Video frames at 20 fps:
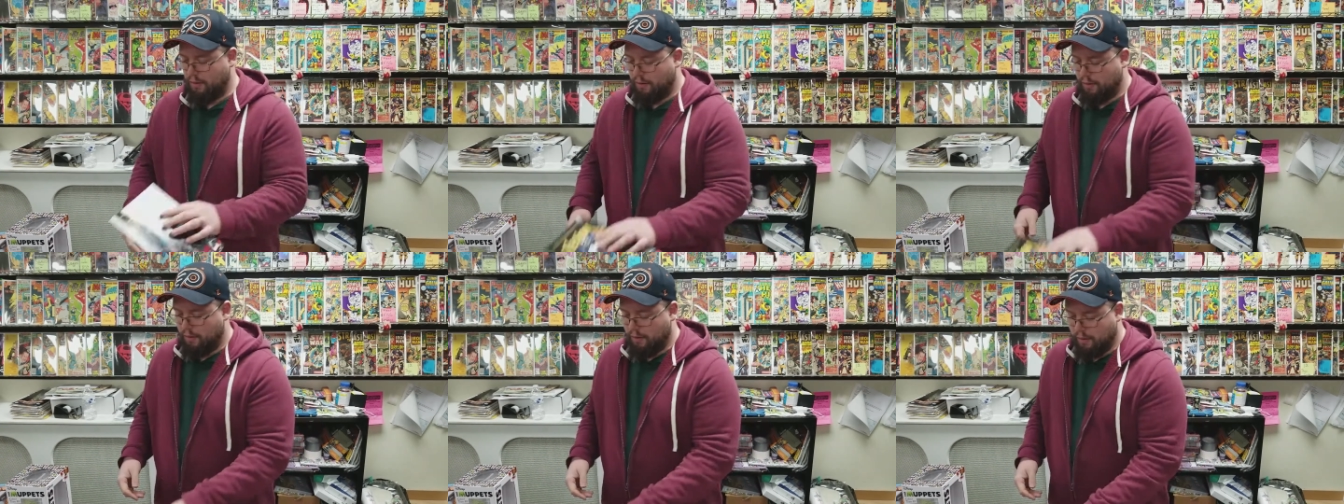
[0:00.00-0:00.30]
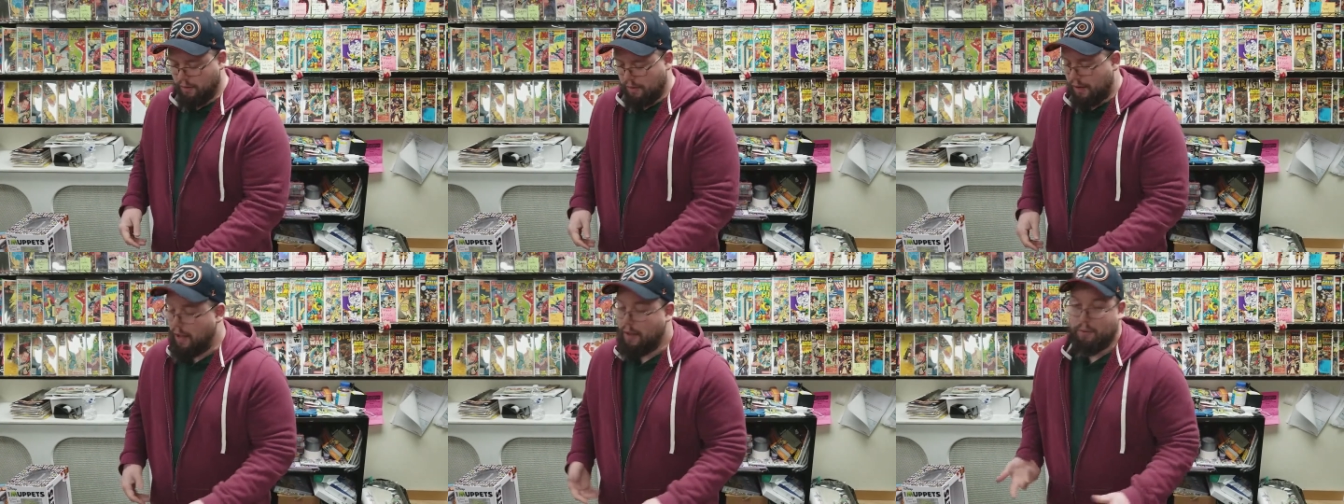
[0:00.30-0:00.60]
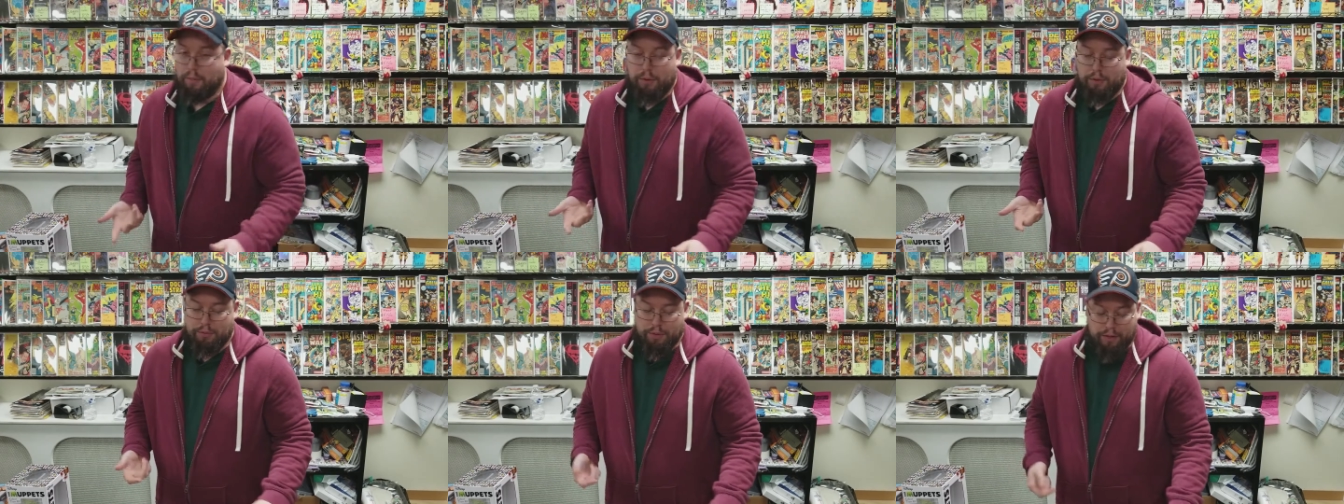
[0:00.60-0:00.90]
I
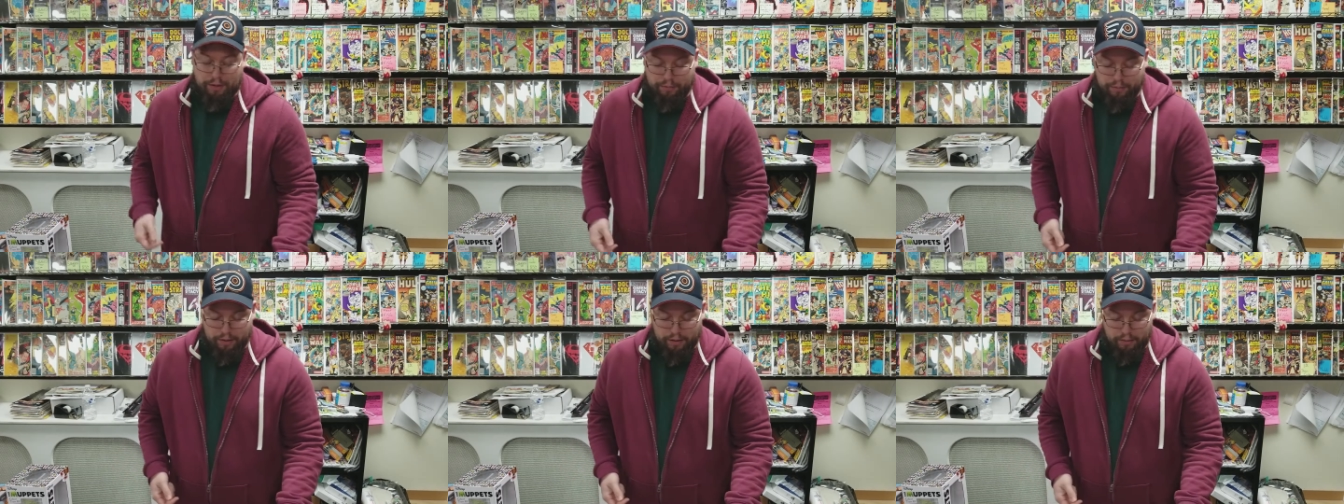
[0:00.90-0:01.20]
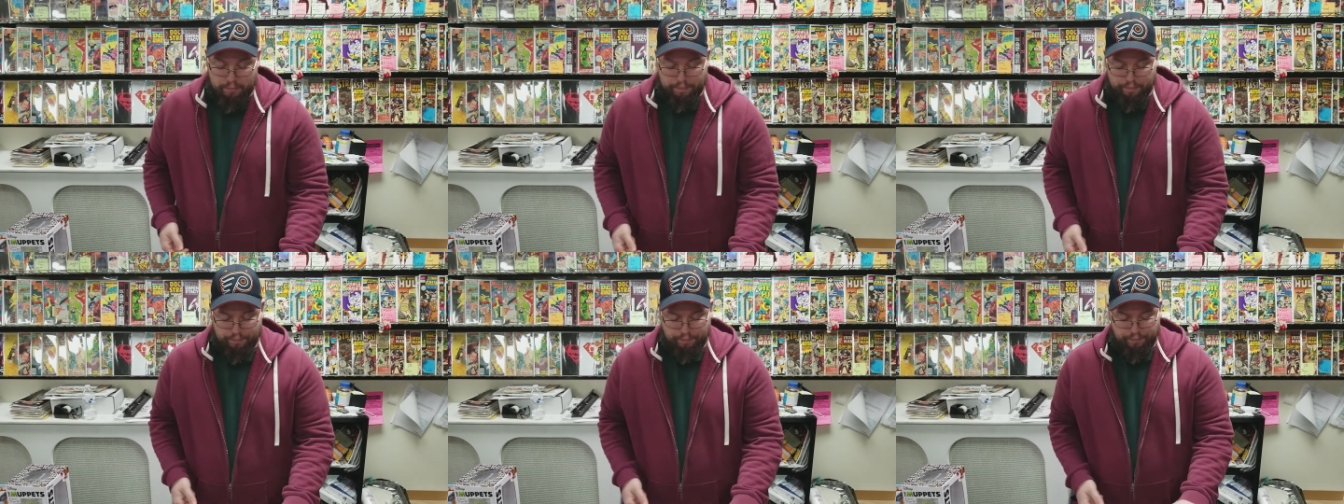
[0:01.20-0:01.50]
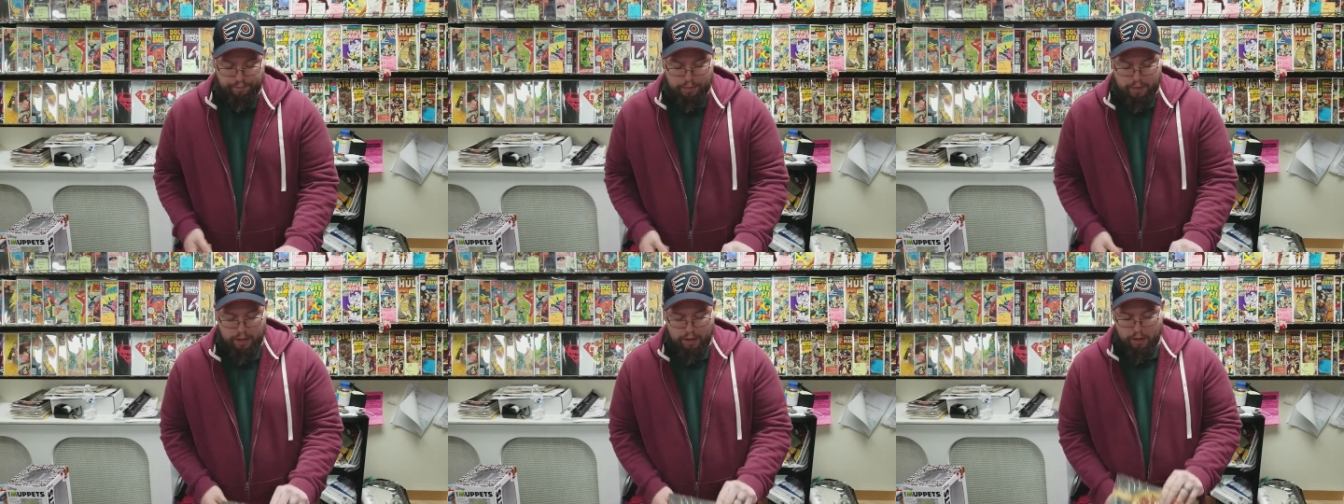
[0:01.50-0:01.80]
haven't been reading Venom.
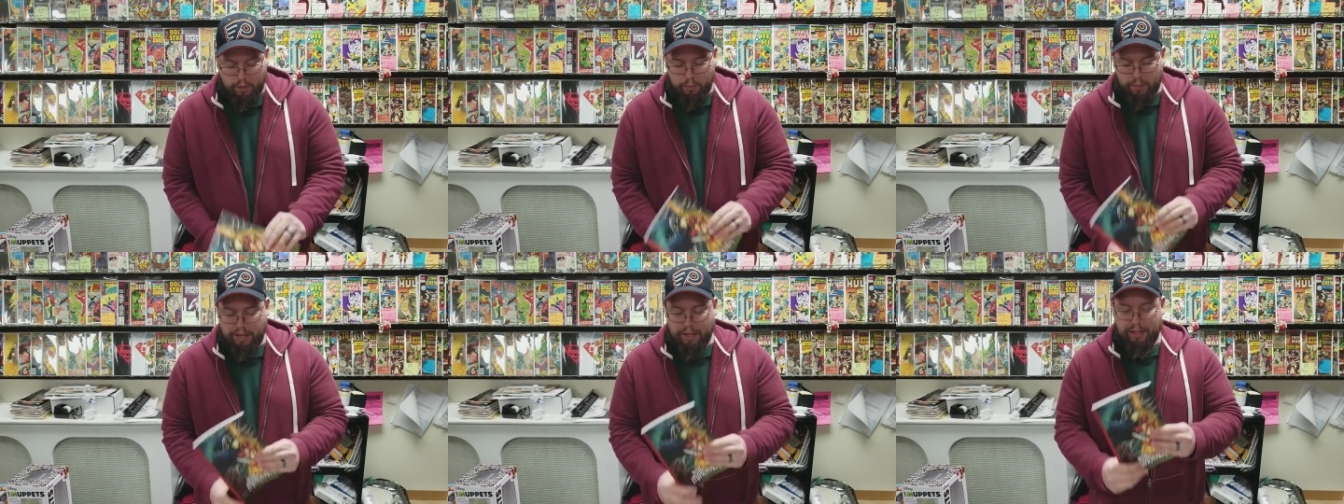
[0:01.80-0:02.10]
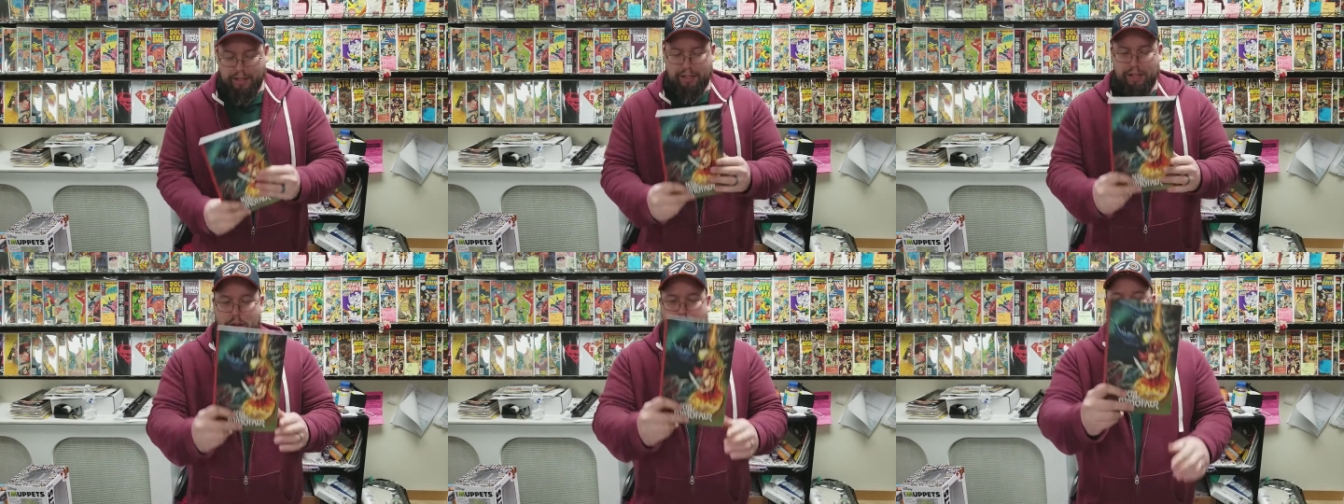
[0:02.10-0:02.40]
We got Kill